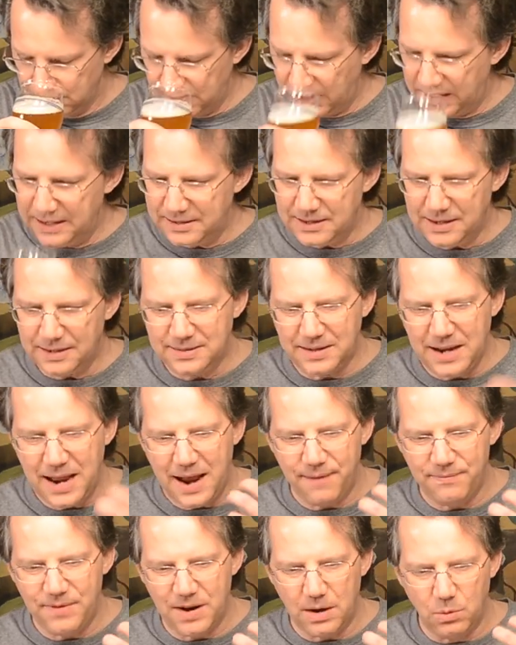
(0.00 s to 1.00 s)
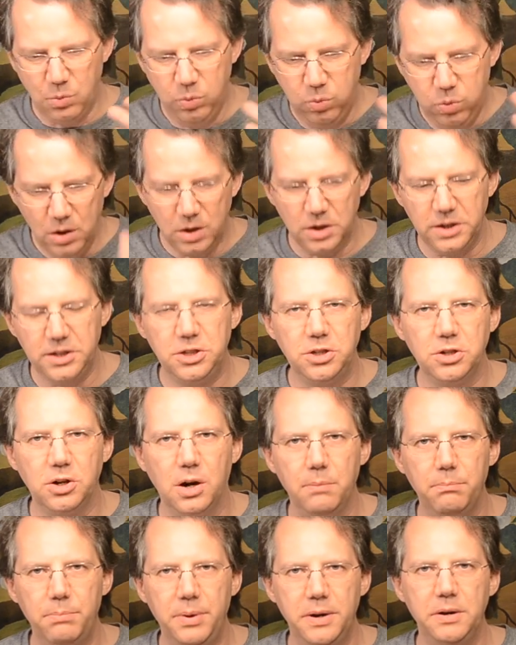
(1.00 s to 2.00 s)
And it doesn't have that really
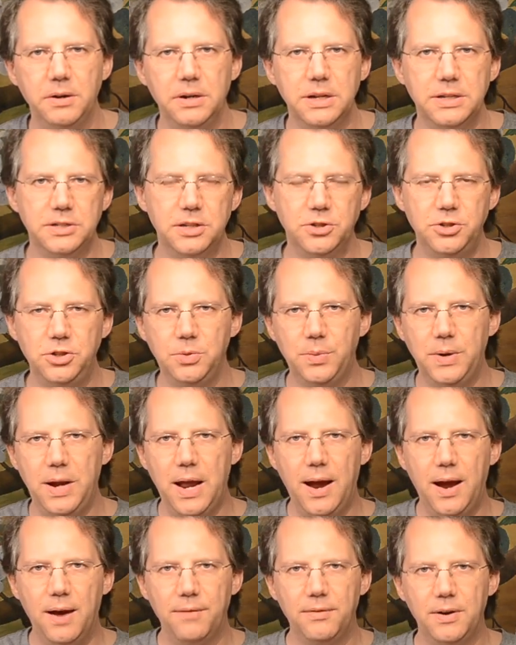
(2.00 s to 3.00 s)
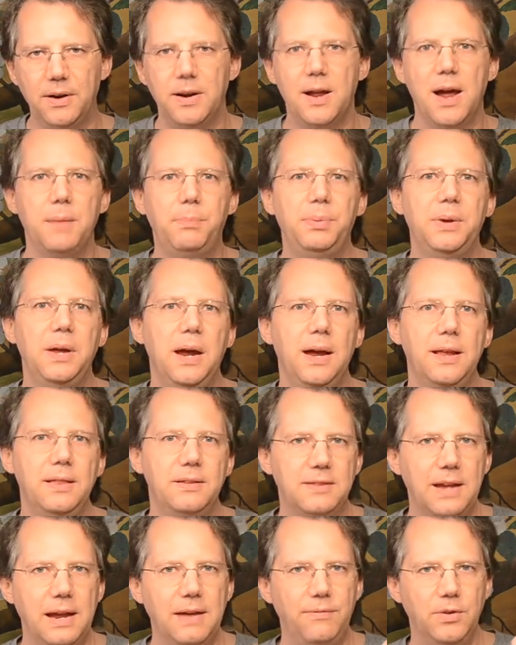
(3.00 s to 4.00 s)
sharp bitterness that you would have on an IPA,
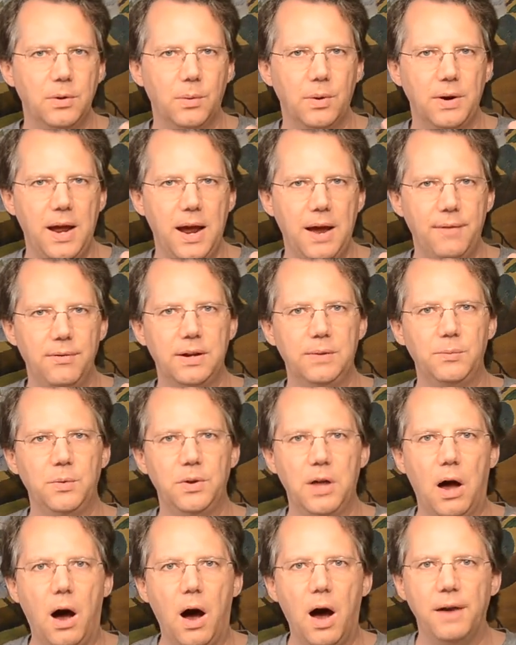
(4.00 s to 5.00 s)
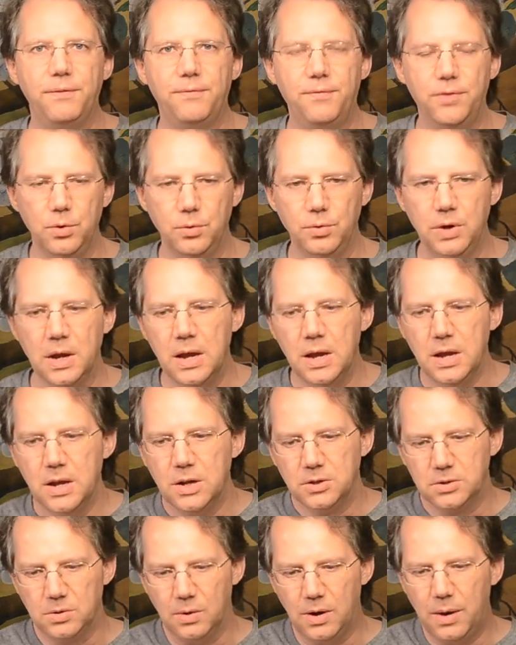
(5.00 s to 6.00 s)
say if you're going to have it with hot food.
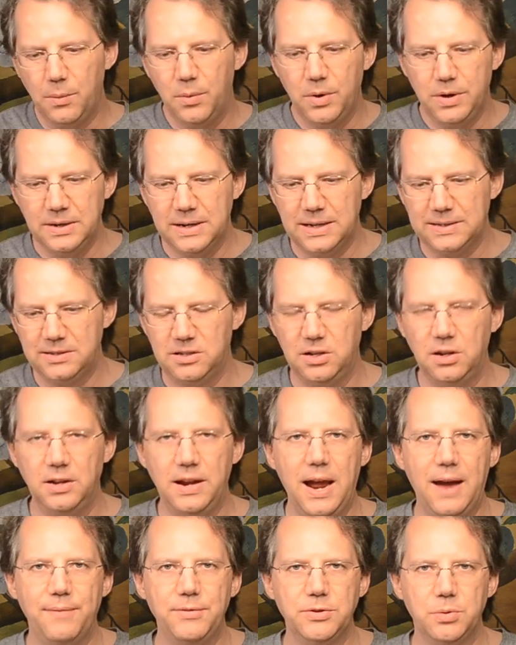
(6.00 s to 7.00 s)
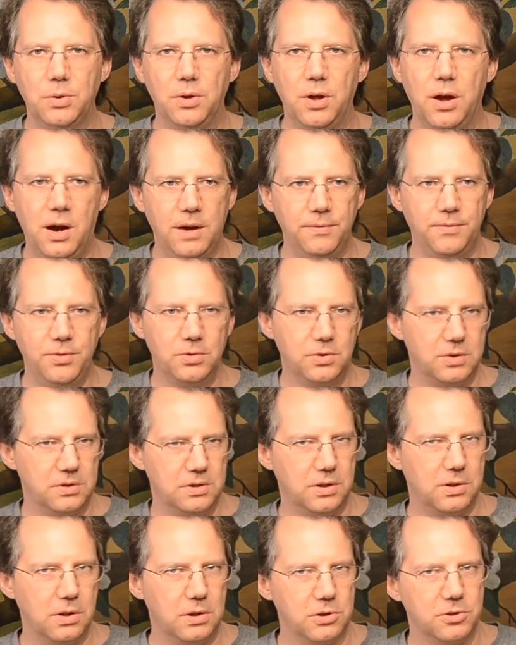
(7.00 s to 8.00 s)
So I wouldn't necessarily have this with hot food because
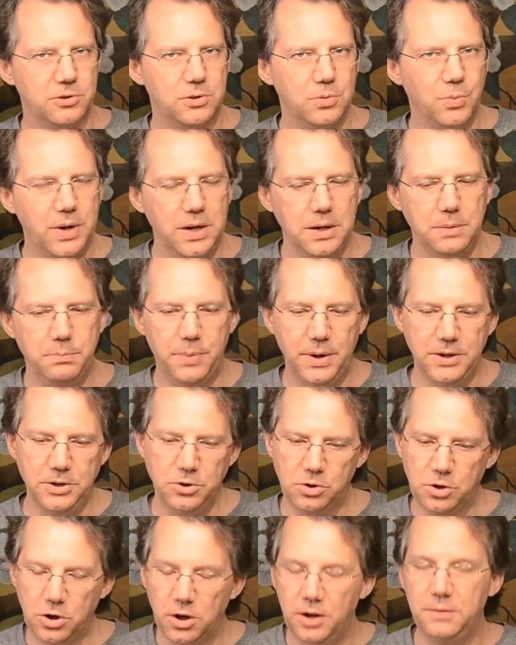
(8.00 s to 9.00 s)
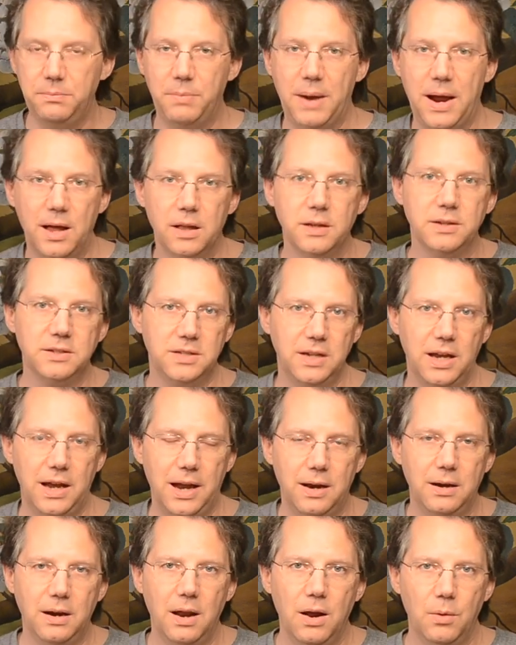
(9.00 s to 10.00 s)
it's a little sweet, but you could balance
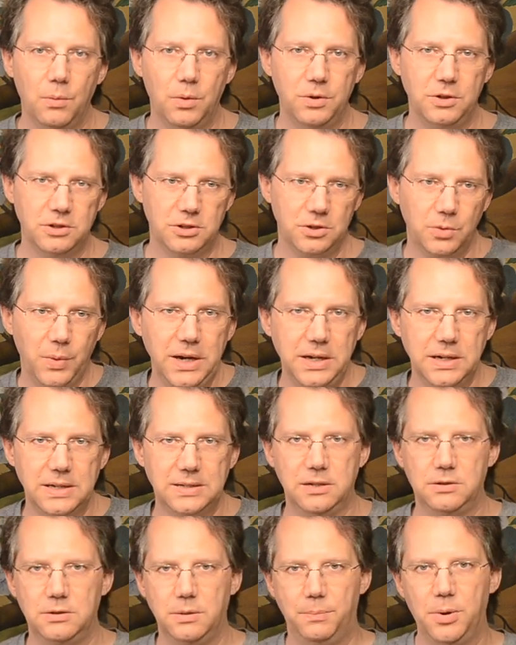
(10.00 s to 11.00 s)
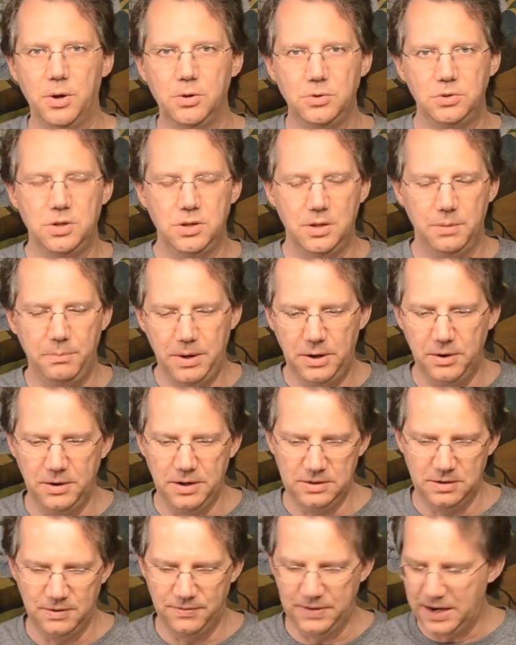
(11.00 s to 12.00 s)
that with a sweetness as opposed to the
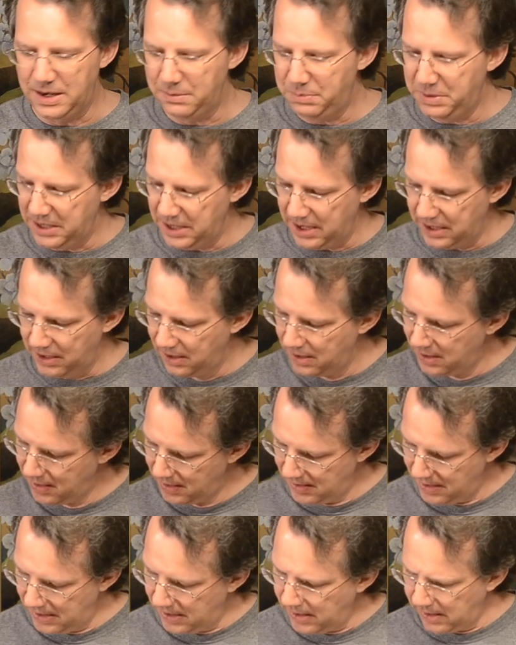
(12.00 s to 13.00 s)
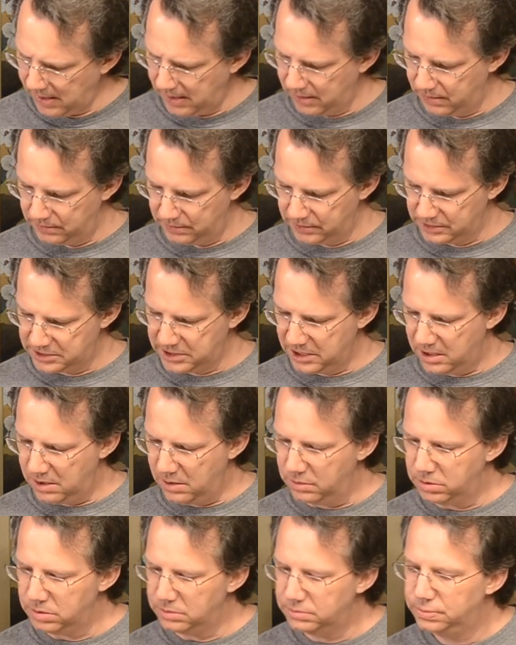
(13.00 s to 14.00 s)
bitterness of an IPA.
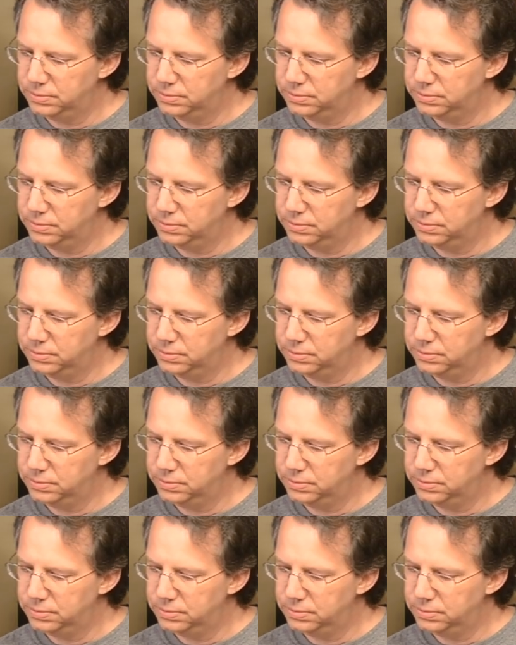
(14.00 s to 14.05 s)
So,